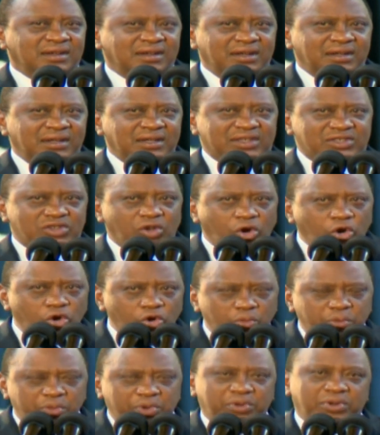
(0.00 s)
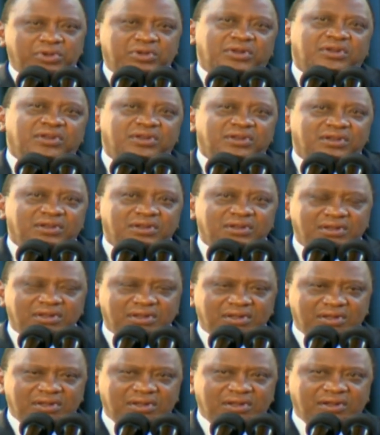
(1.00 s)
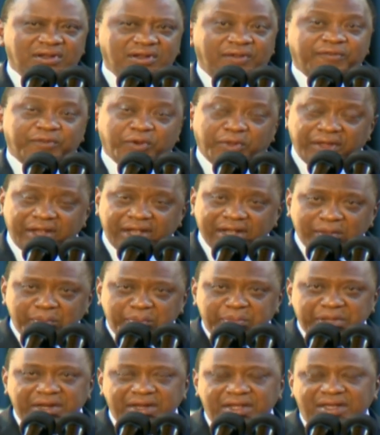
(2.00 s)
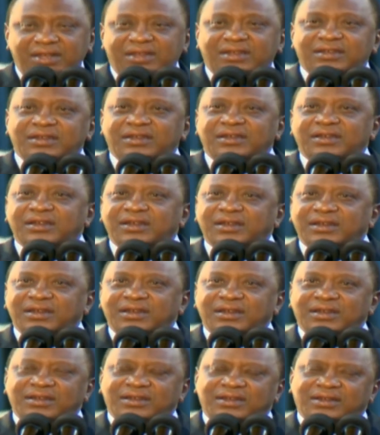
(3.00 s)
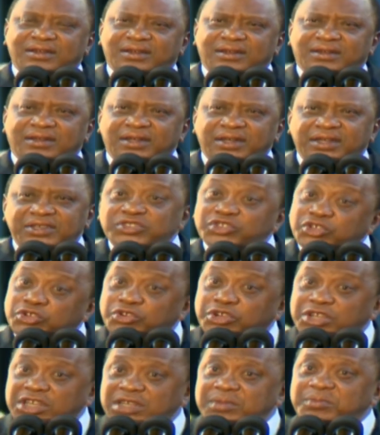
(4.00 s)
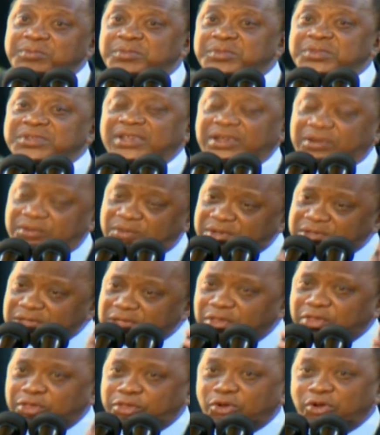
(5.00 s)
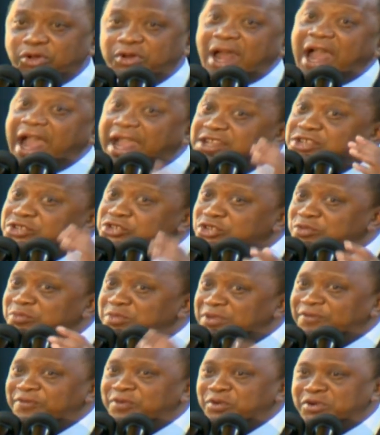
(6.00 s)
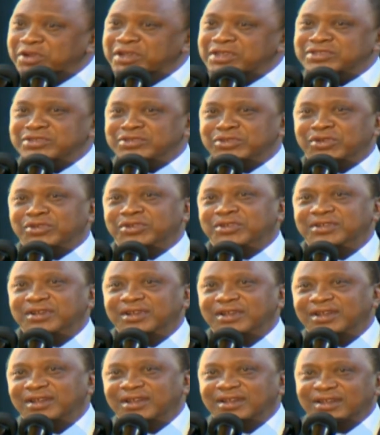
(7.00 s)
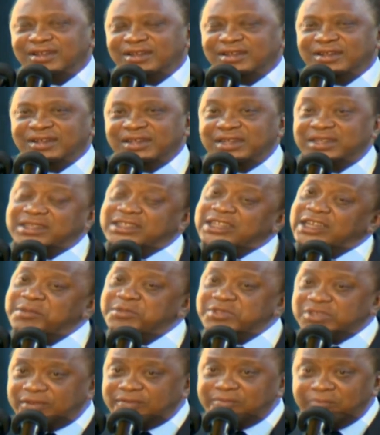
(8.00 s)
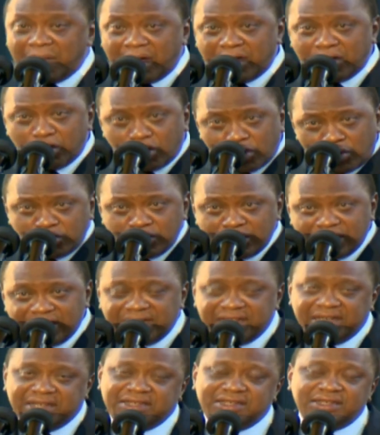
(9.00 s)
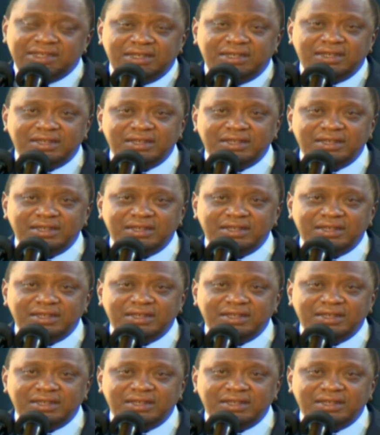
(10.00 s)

his hope for the company, his dreams, and what he thought I should be focused on in terms of my own legacy